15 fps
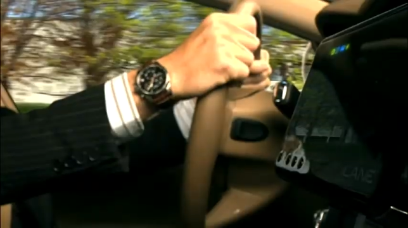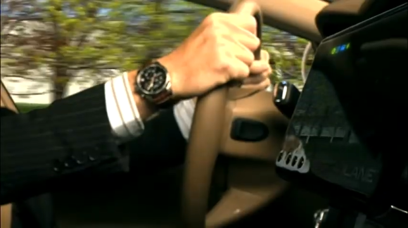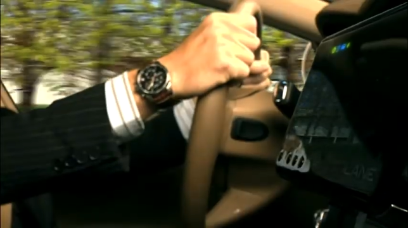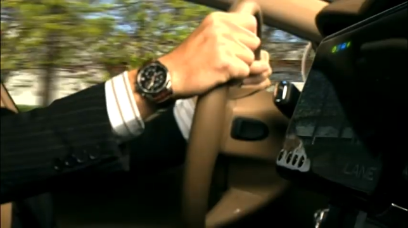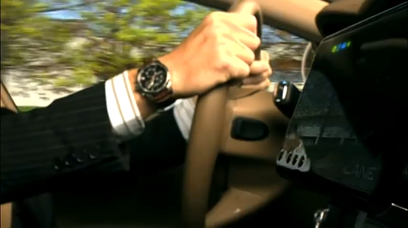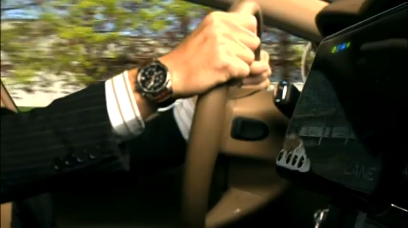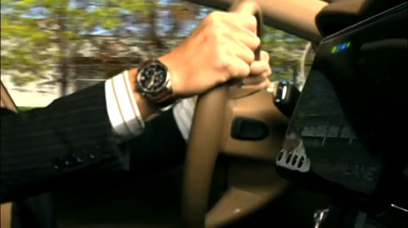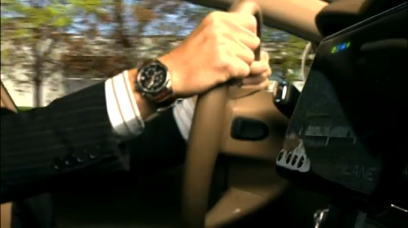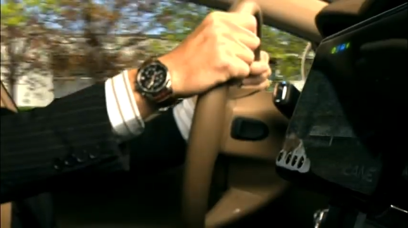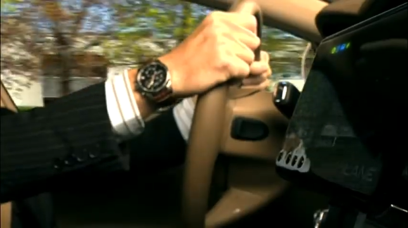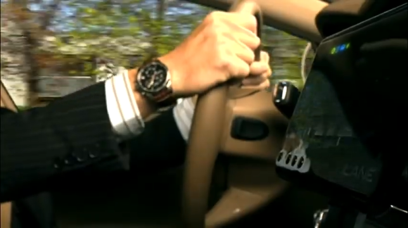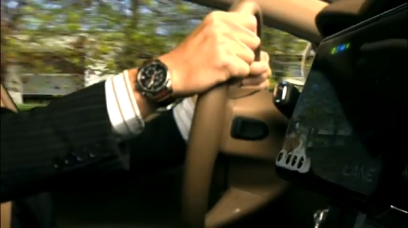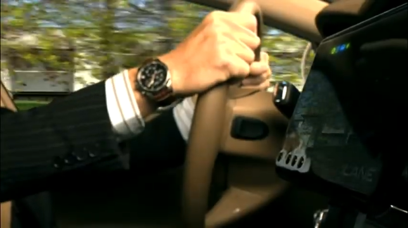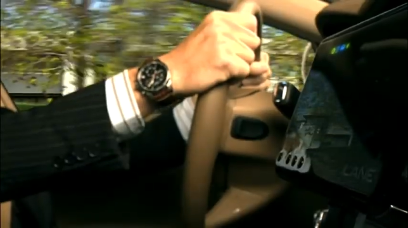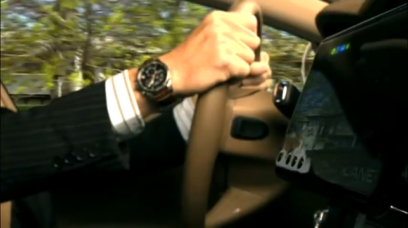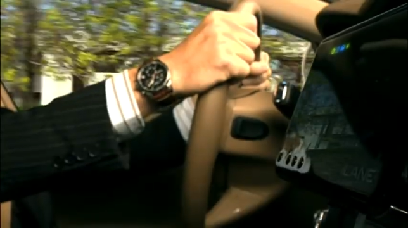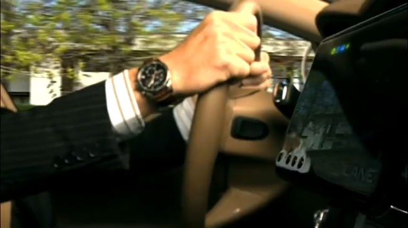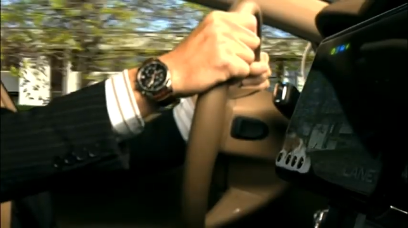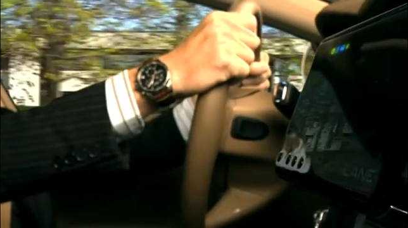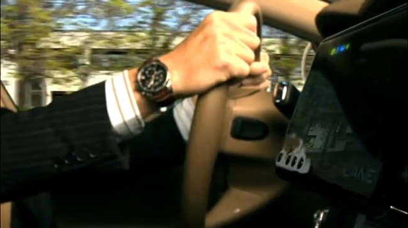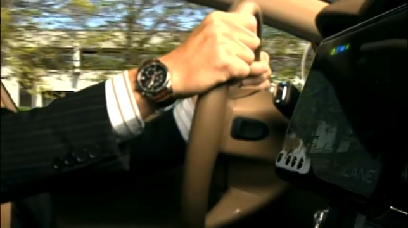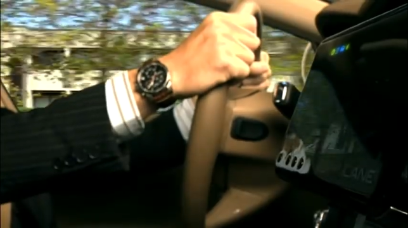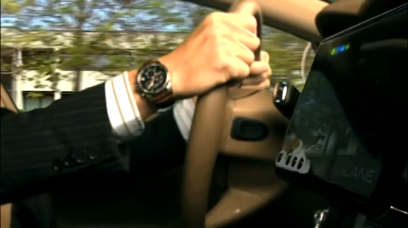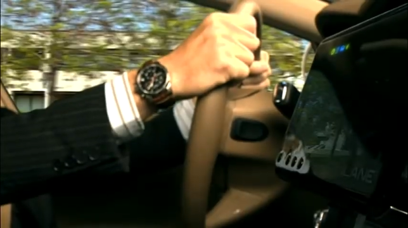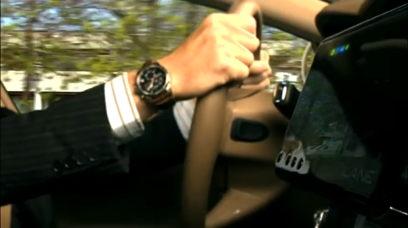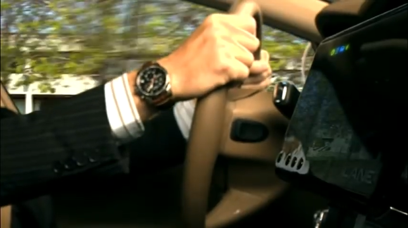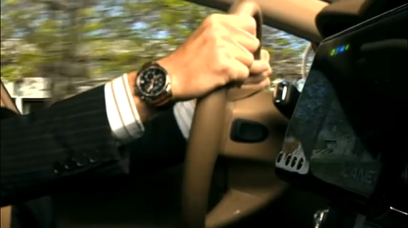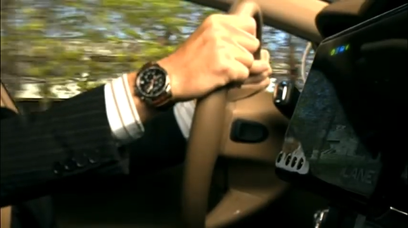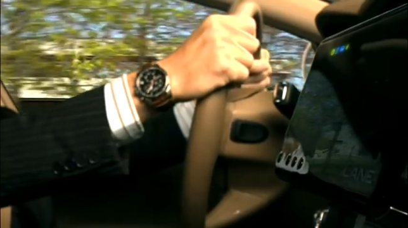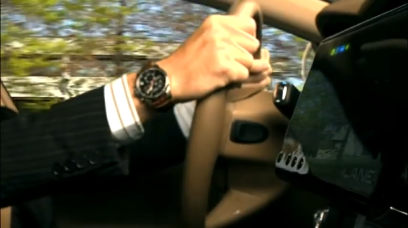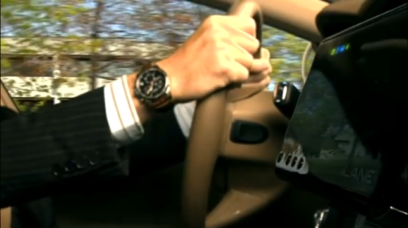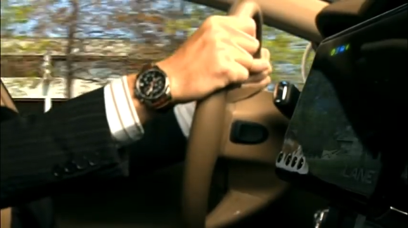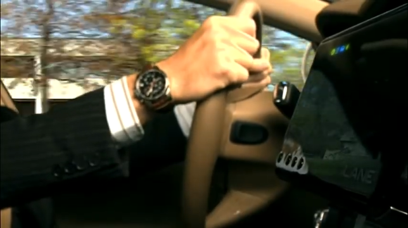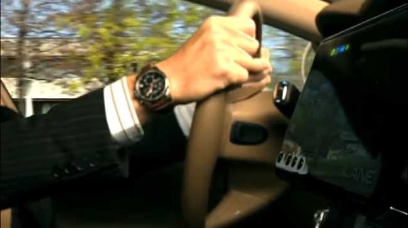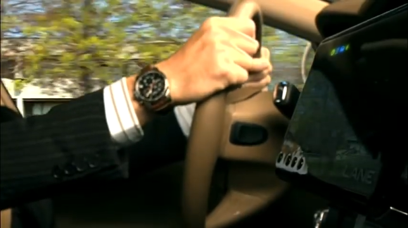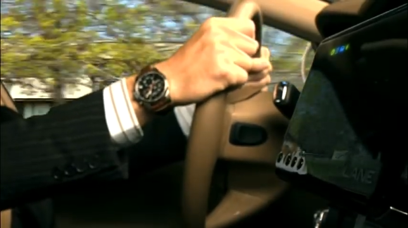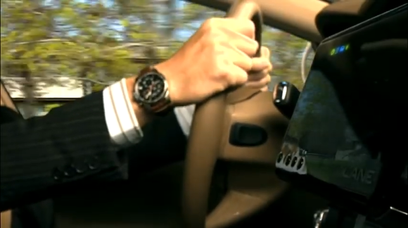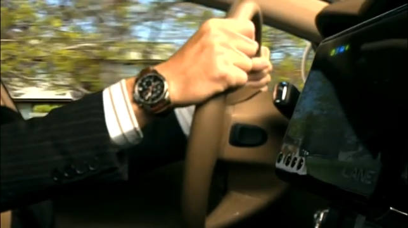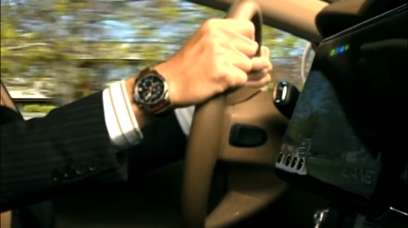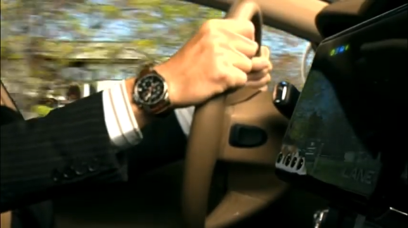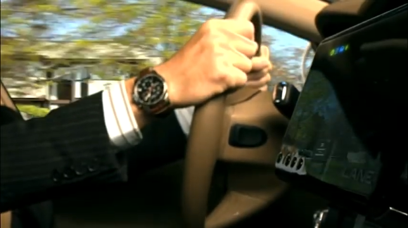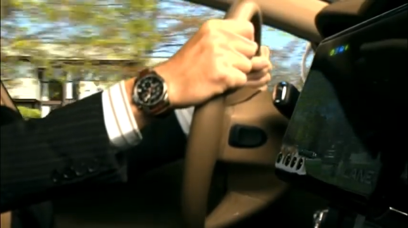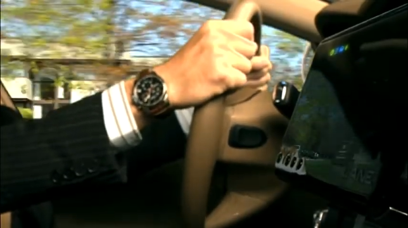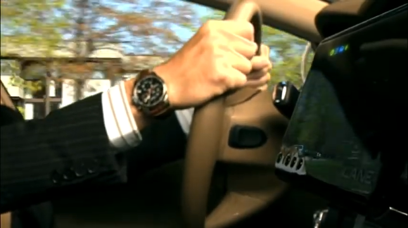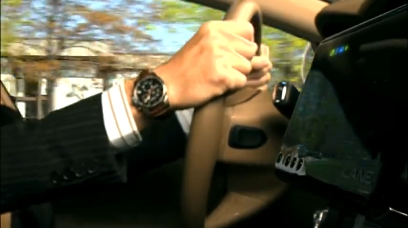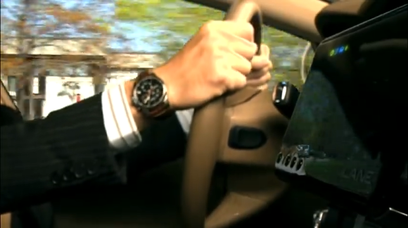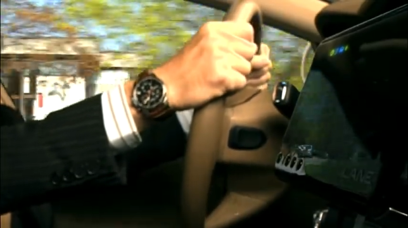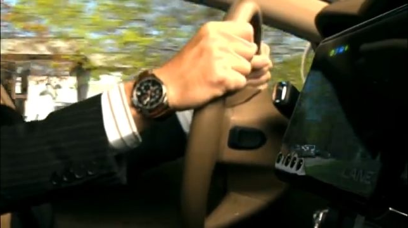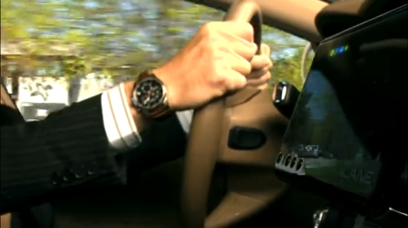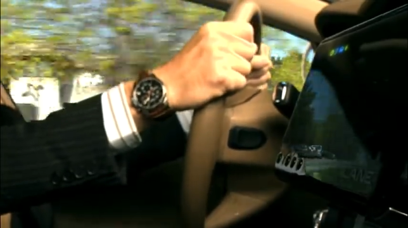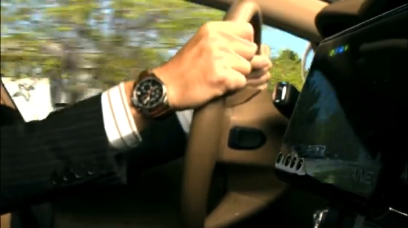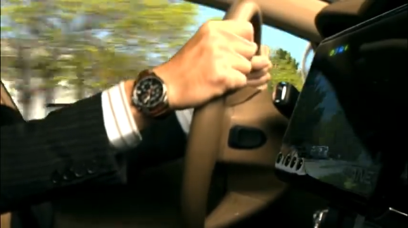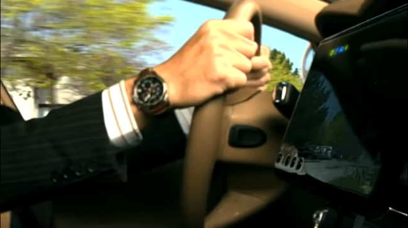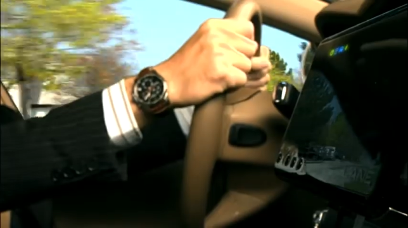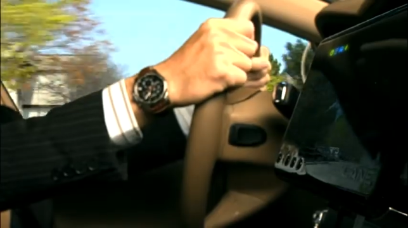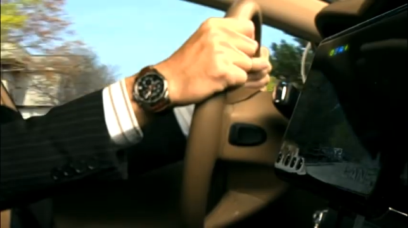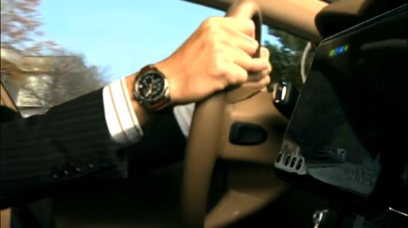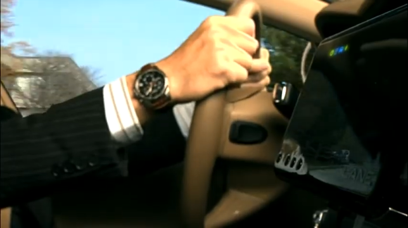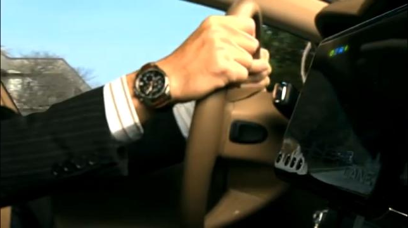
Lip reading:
No face is visible, so there are no lips to read.